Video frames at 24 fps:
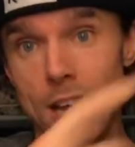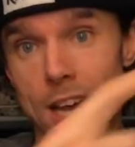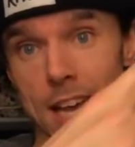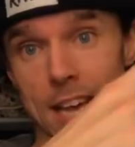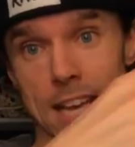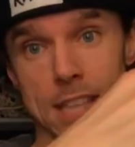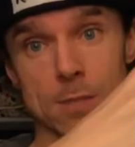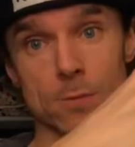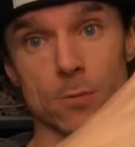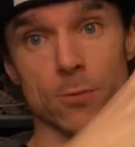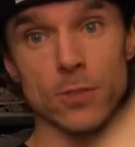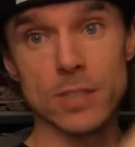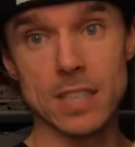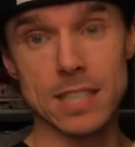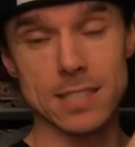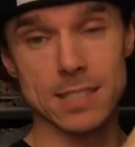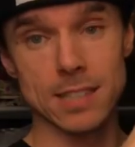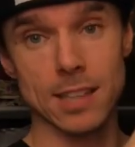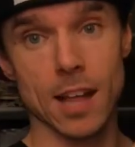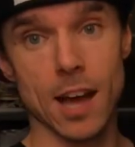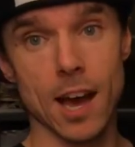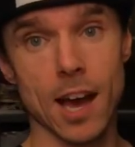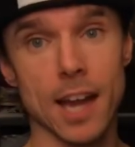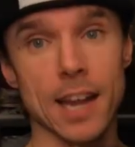It's fleece
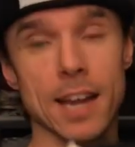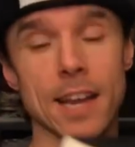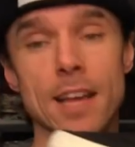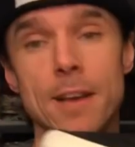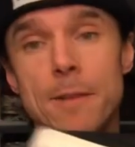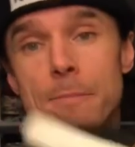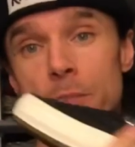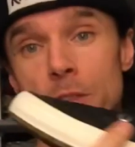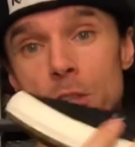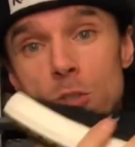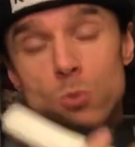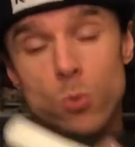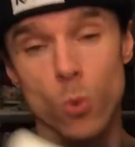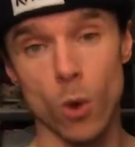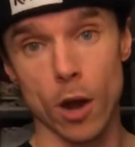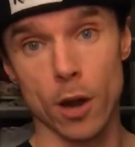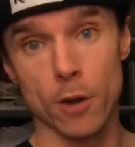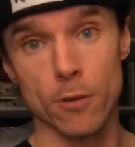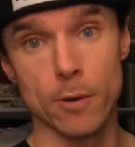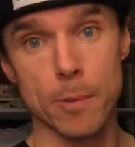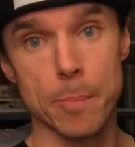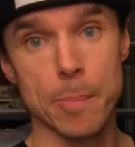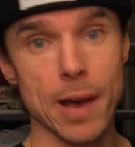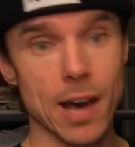lined. It's
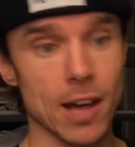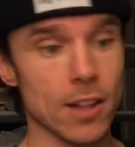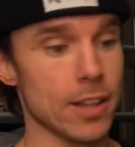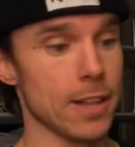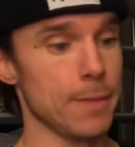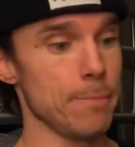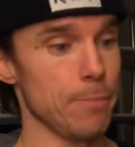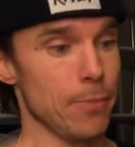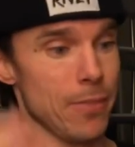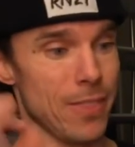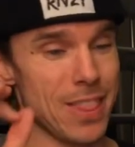water repellent.